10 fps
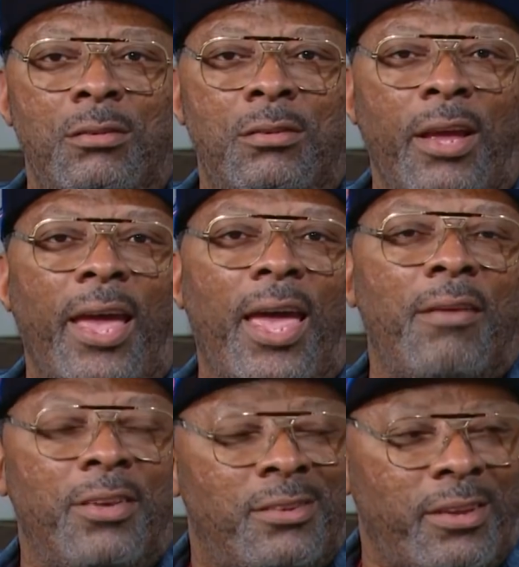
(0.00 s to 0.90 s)
to
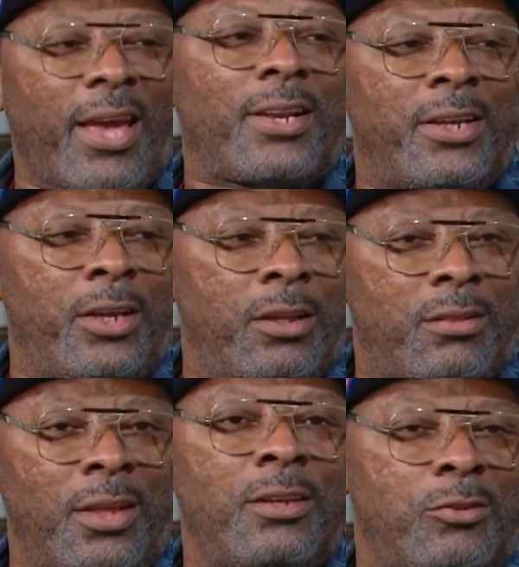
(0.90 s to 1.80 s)
have exactly
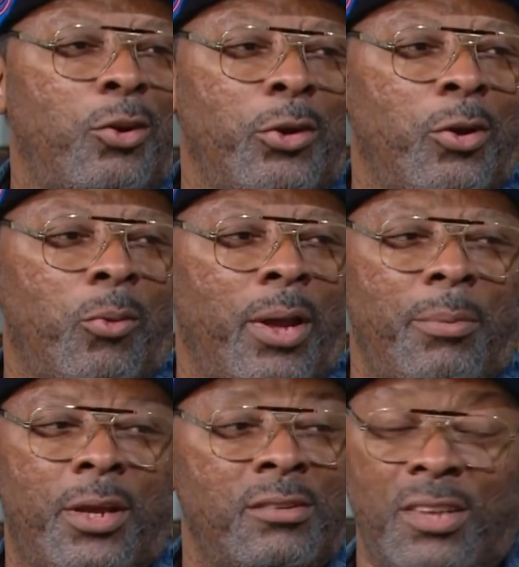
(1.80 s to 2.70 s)
things go your way,
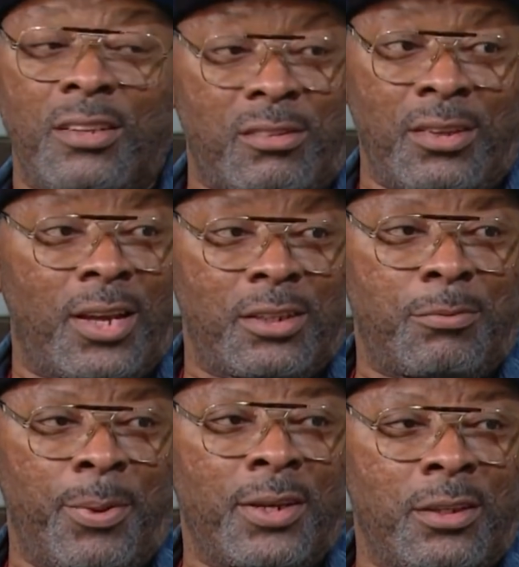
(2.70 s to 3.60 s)
because that's not
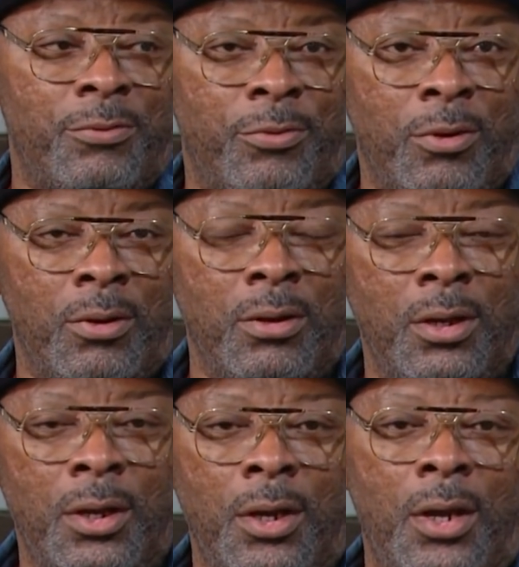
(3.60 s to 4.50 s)
expected for
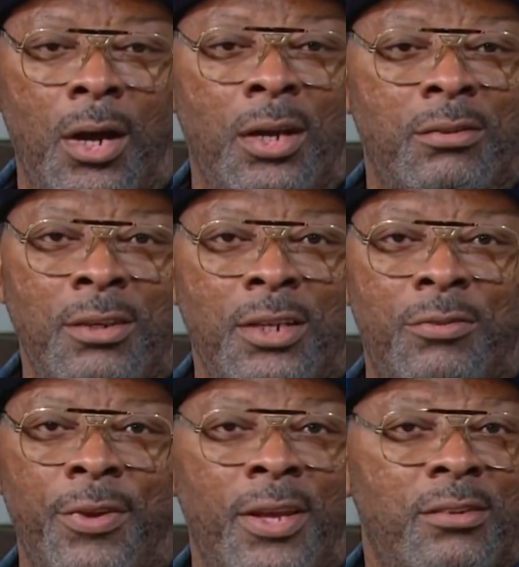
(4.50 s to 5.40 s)
us
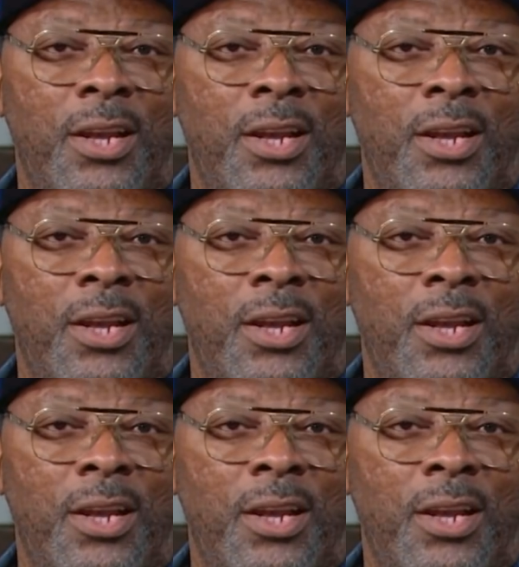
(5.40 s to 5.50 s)
Knicks fans.